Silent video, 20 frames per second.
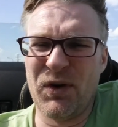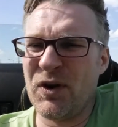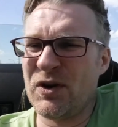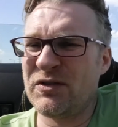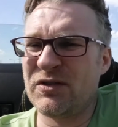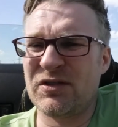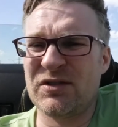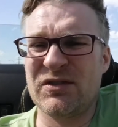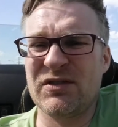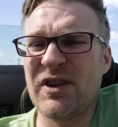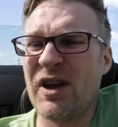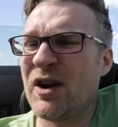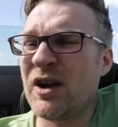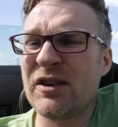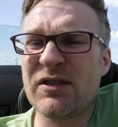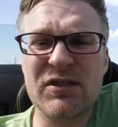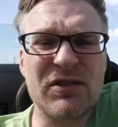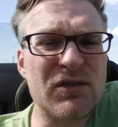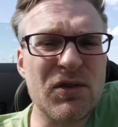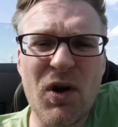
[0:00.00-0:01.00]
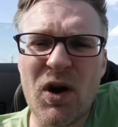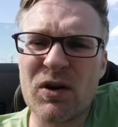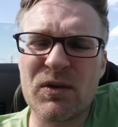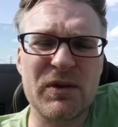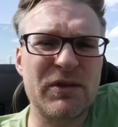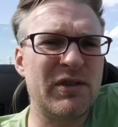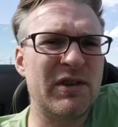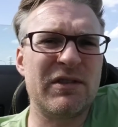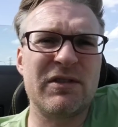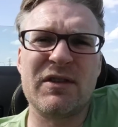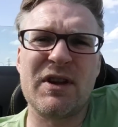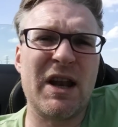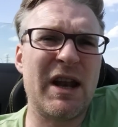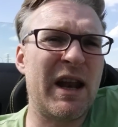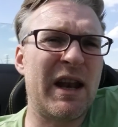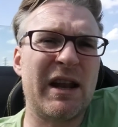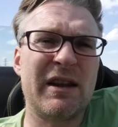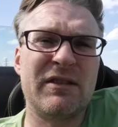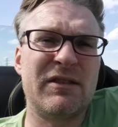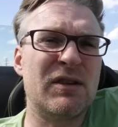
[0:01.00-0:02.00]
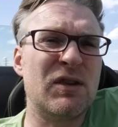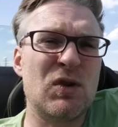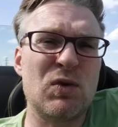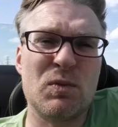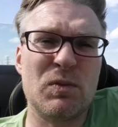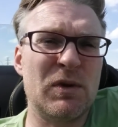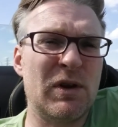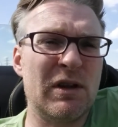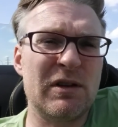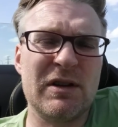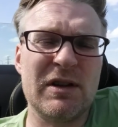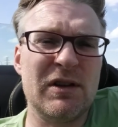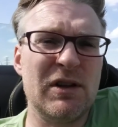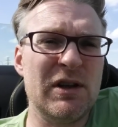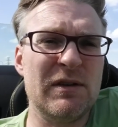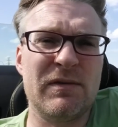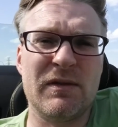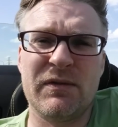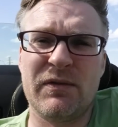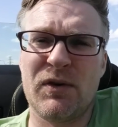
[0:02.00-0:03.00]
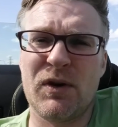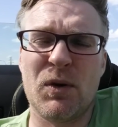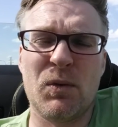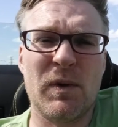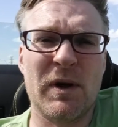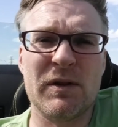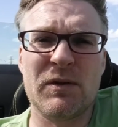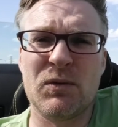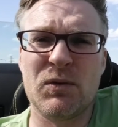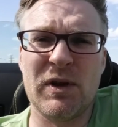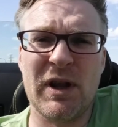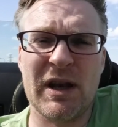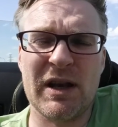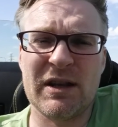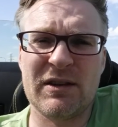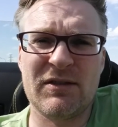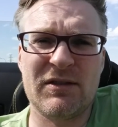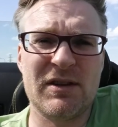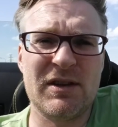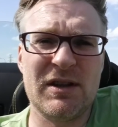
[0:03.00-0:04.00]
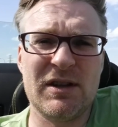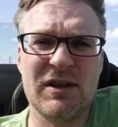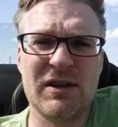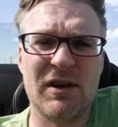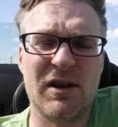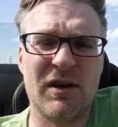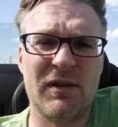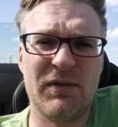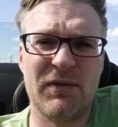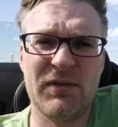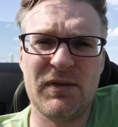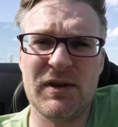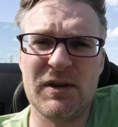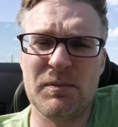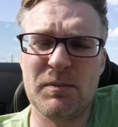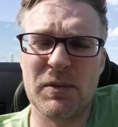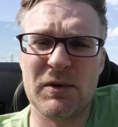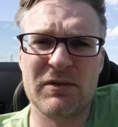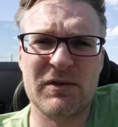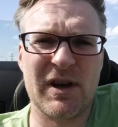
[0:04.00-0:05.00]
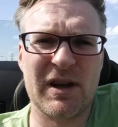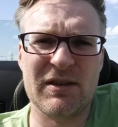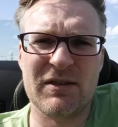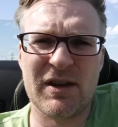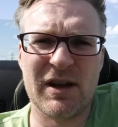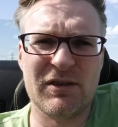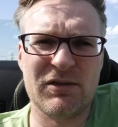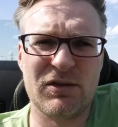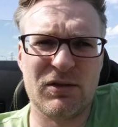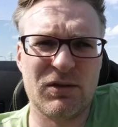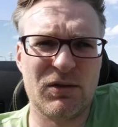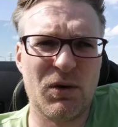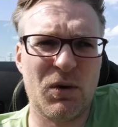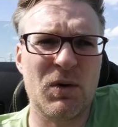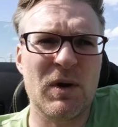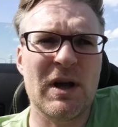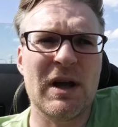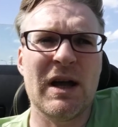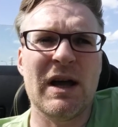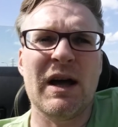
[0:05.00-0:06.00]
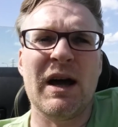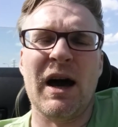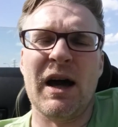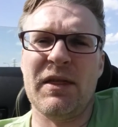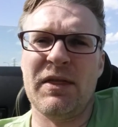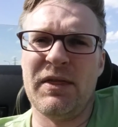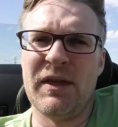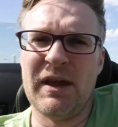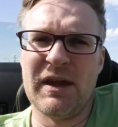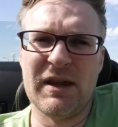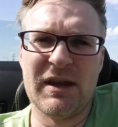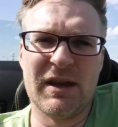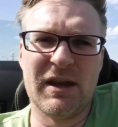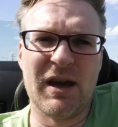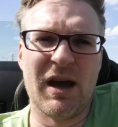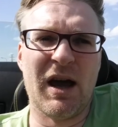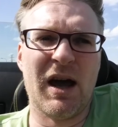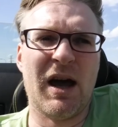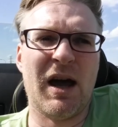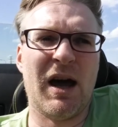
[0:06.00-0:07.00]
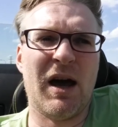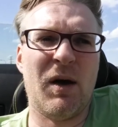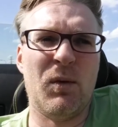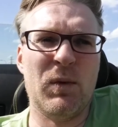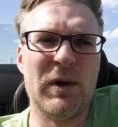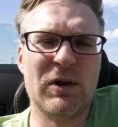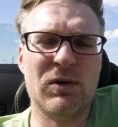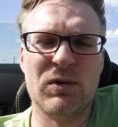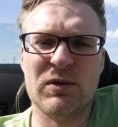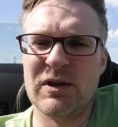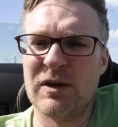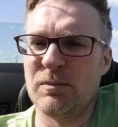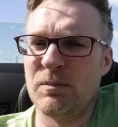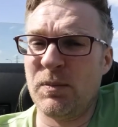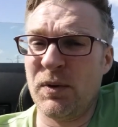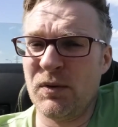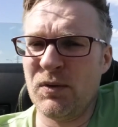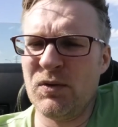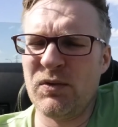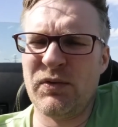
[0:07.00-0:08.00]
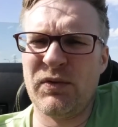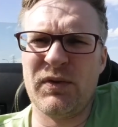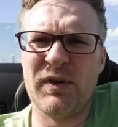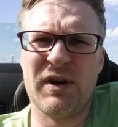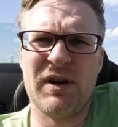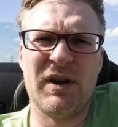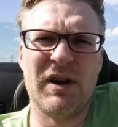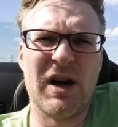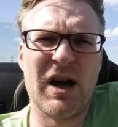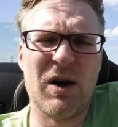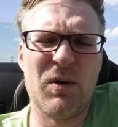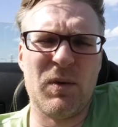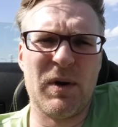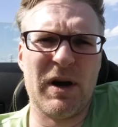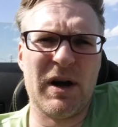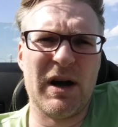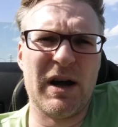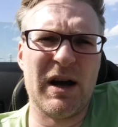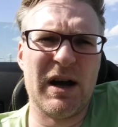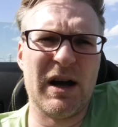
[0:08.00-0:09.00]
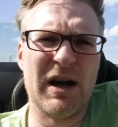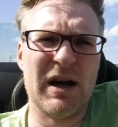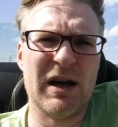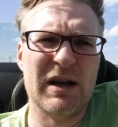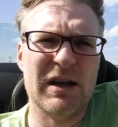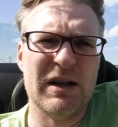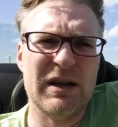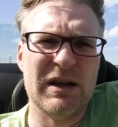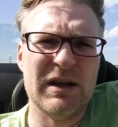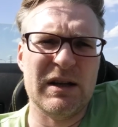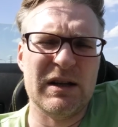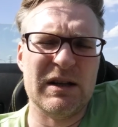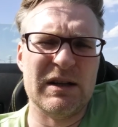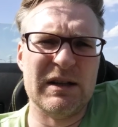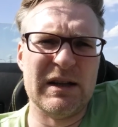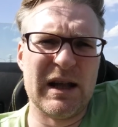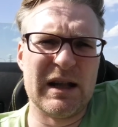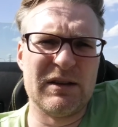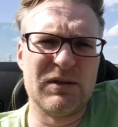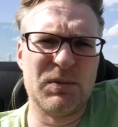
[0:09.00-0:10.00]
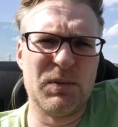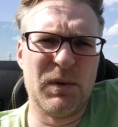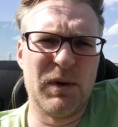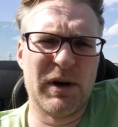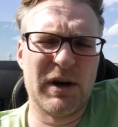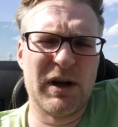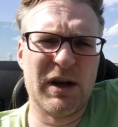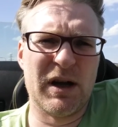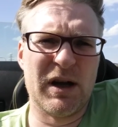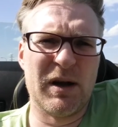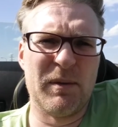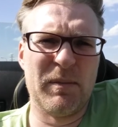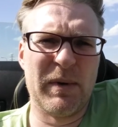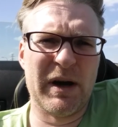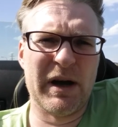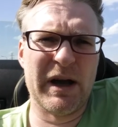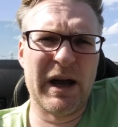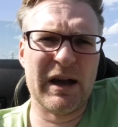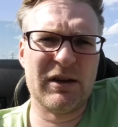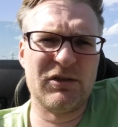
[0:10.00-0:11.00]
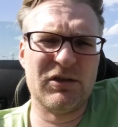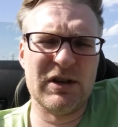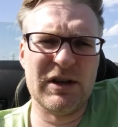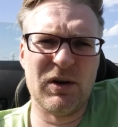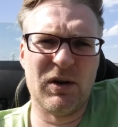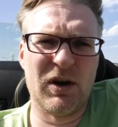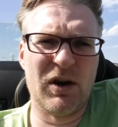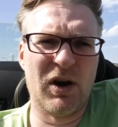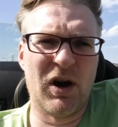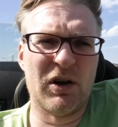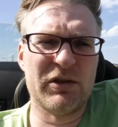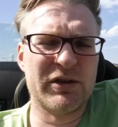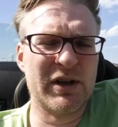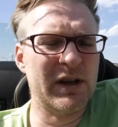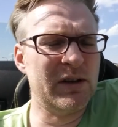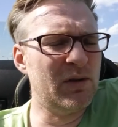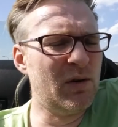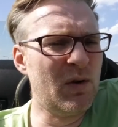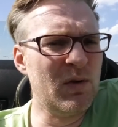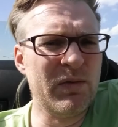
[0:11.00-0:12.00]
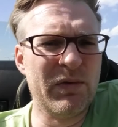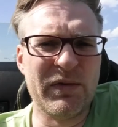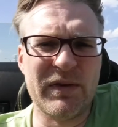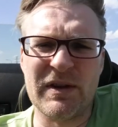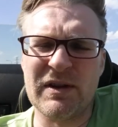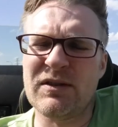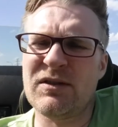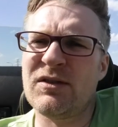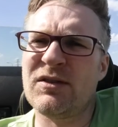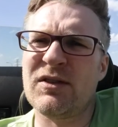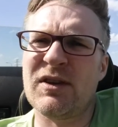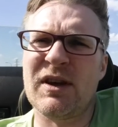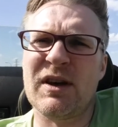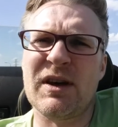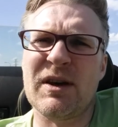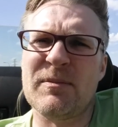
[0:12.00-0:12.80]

us there is strong resistance in NXT community, even for a one NXT fee per transaction. So I think we could improve our network by actually asking no fees.